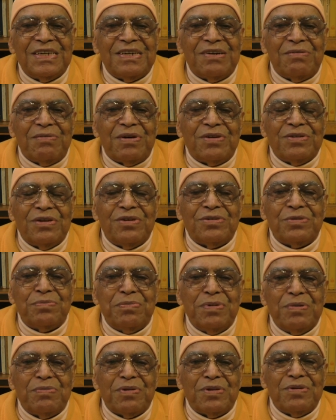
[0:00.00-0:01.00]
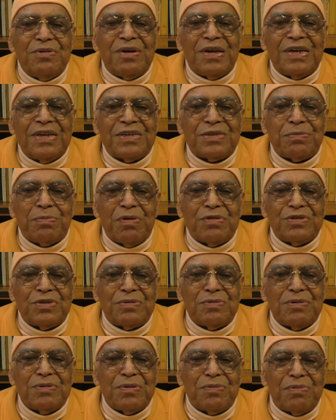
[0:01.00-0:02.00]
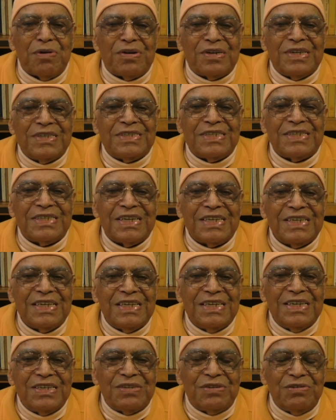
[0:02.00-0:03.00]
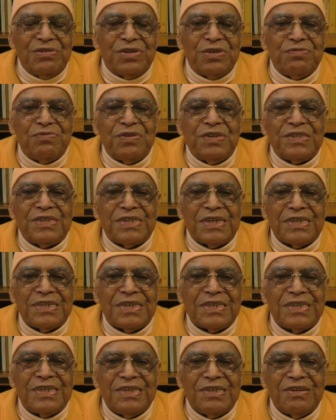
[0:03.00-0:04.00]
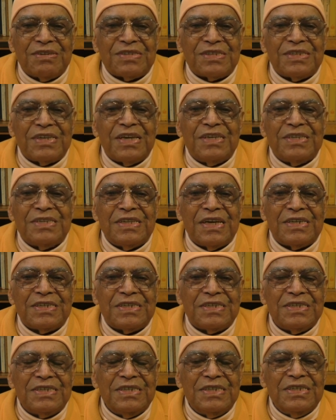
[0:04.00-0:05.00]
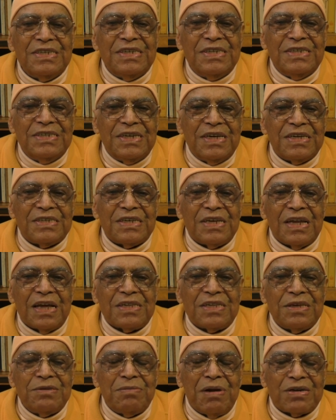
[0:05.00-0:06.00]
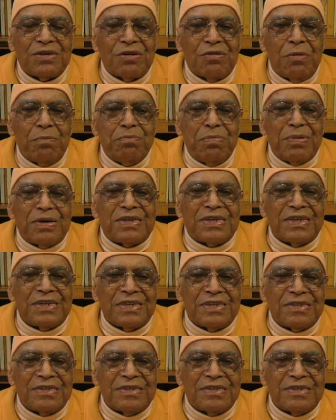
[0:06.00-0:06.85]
About those people who are responsible for his crucifixion, he was saying that. He has nothing but compassion.